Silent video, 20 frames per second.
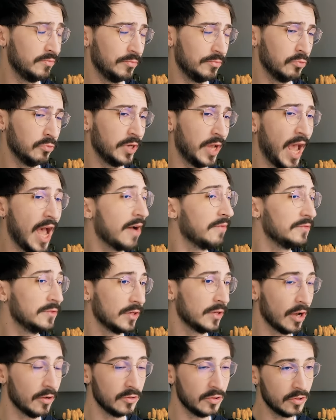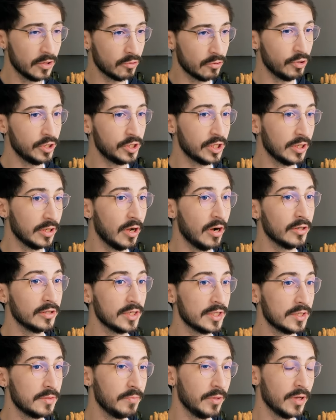would have to go to the original
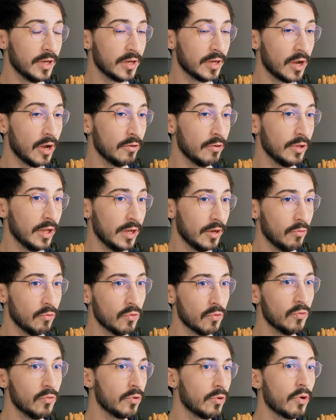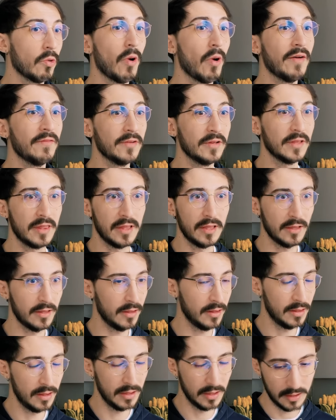artist and go like, or whoever the
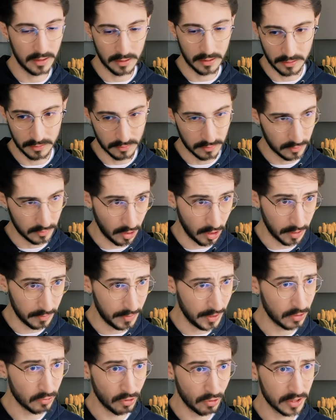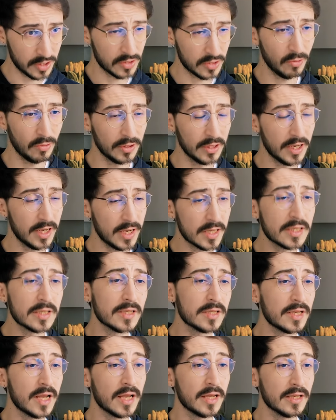the I P rights holder is,
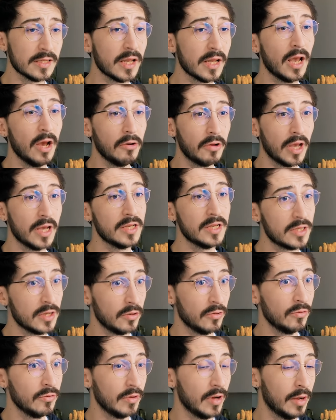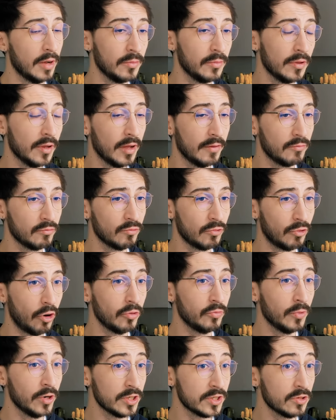and saying like, okay, so I'm, I
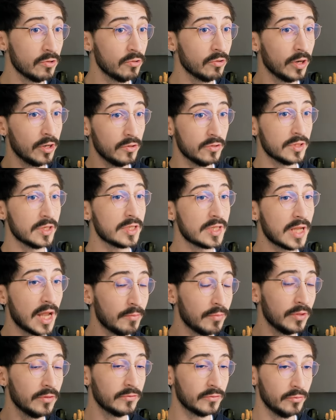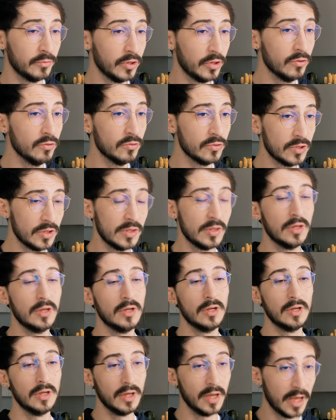wrote my song, I use a sample from yours.
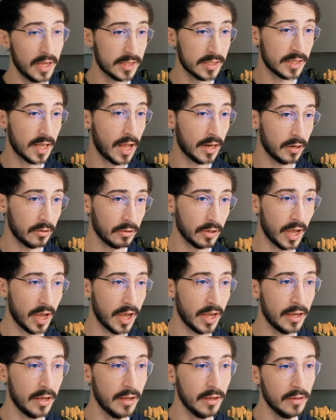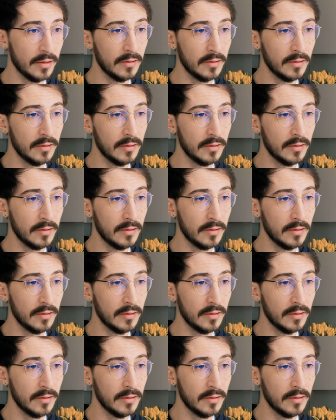Is that okay?